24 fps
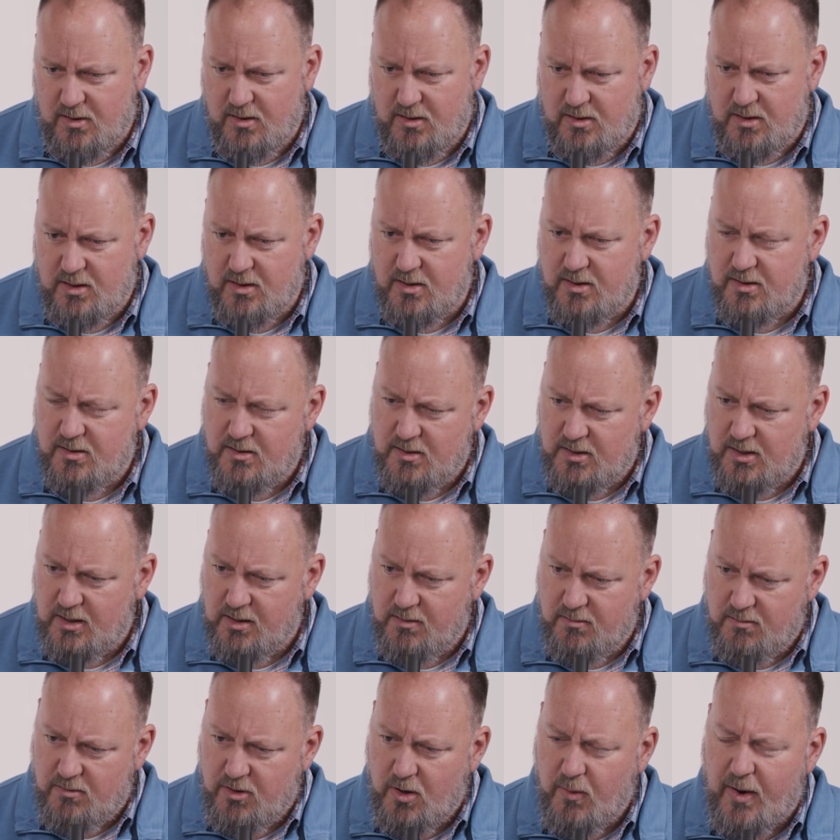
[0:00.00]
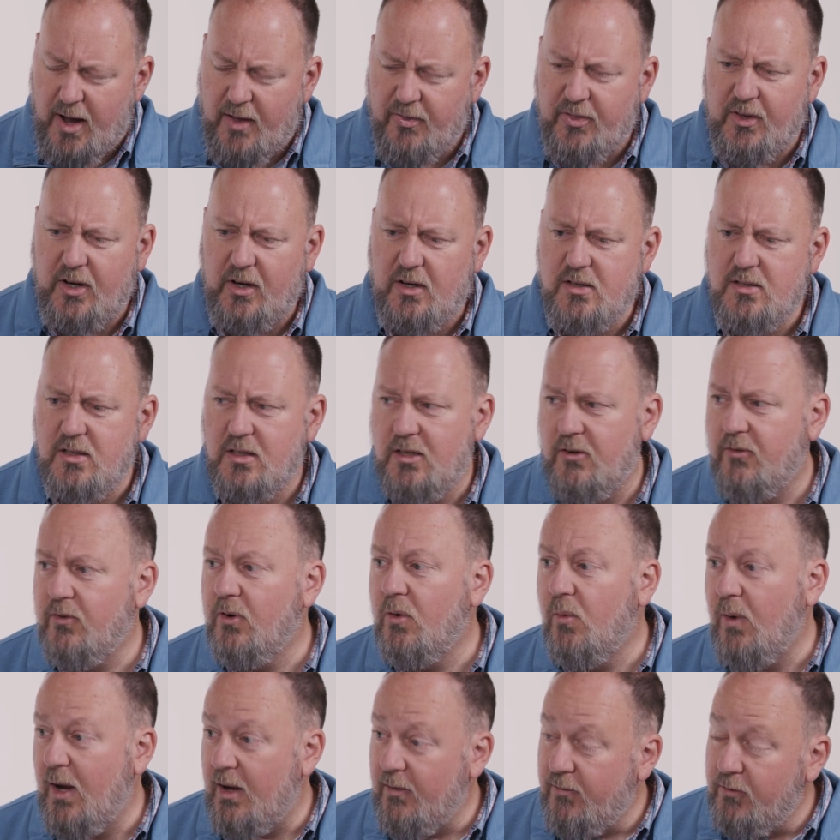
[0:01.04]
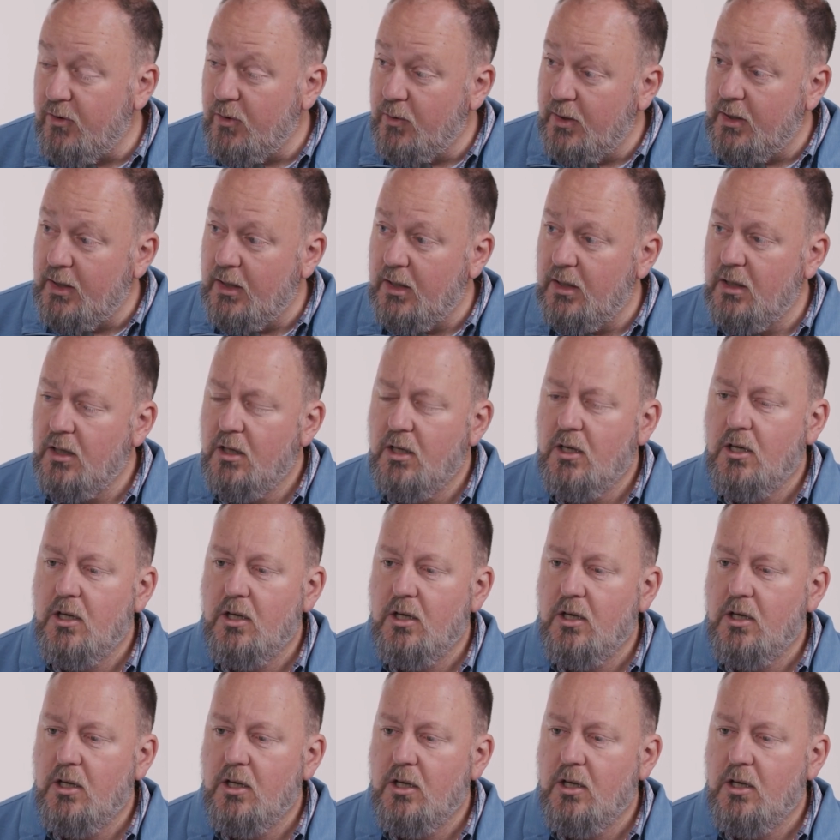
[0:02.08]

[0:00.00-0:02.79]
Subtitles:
just to throw out there is a different way of viewing it,